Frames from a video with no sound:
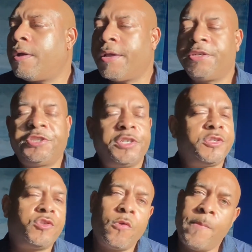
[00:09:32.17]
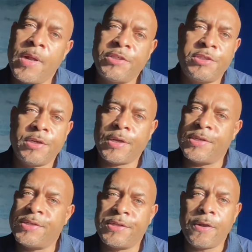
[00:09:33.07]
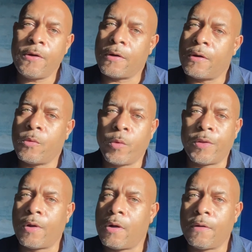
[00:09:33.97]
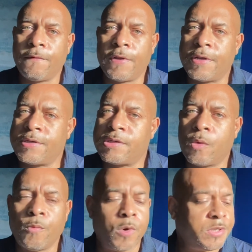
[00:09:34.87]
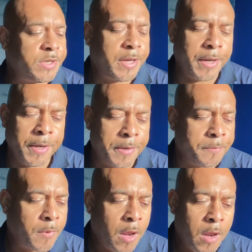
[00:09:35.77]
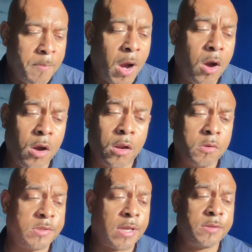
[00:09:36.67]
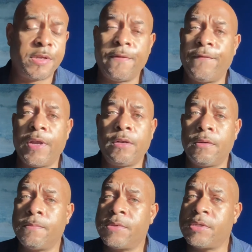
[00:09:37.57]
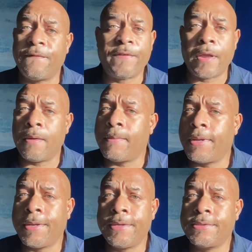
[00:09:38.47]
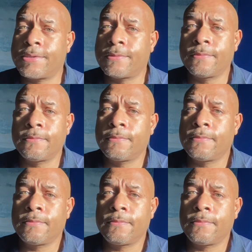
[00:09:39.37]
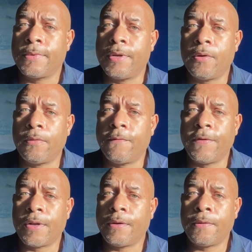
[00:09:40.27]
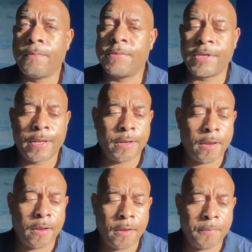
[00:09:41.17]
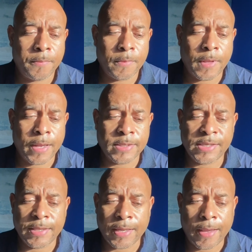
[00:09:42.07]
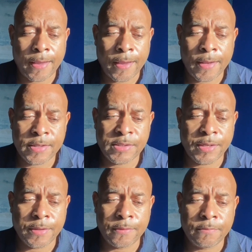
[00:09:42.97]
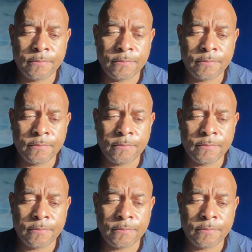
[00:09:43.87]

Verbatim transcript: it's just so much to consider with all of this. Once again, my heart goes out to the victims, the families, you know, the victims, and um, like I said, the cast, and